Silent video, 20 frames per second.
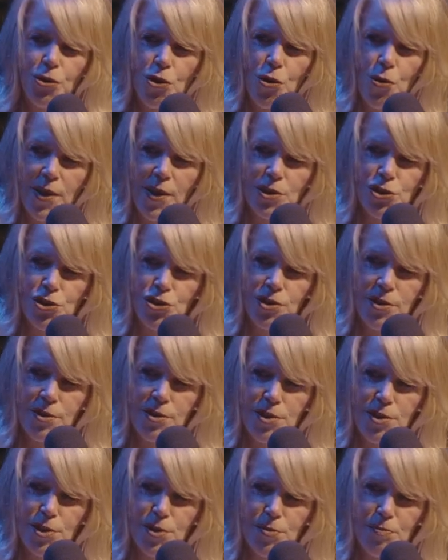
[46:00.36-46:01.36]
there
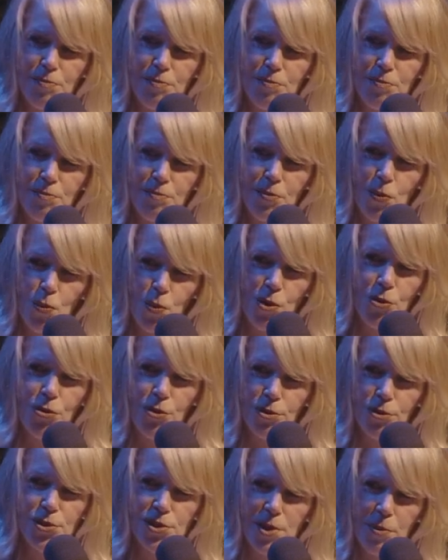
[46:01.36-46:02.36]
questions? Were
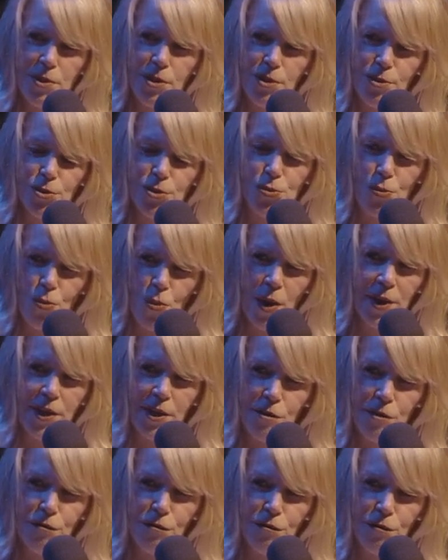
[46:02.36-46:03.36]
there some of those what
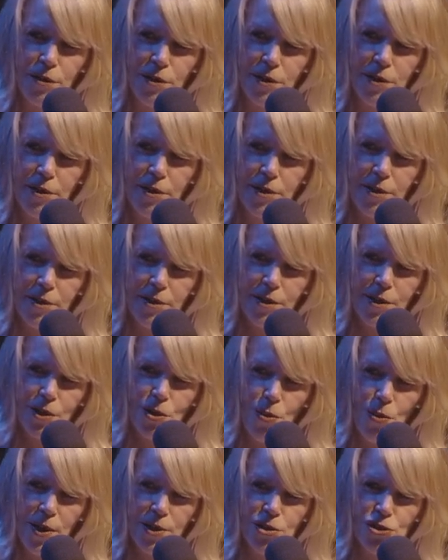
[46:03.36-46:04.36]
if
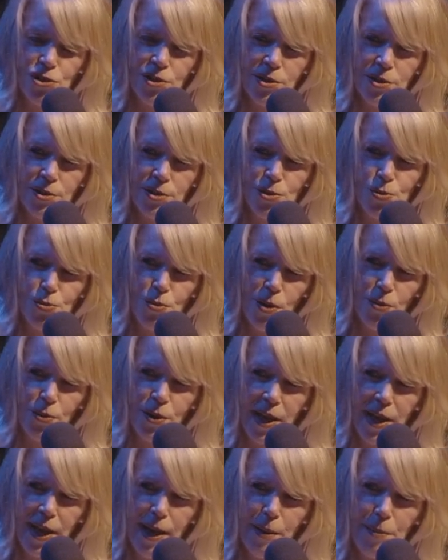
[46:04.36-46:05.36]
questions, what
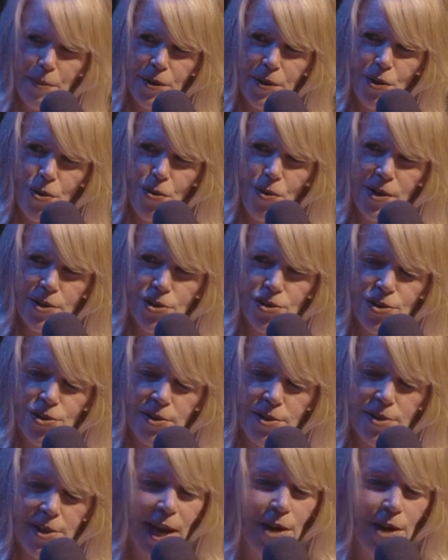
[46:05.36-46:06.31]
would happen questions?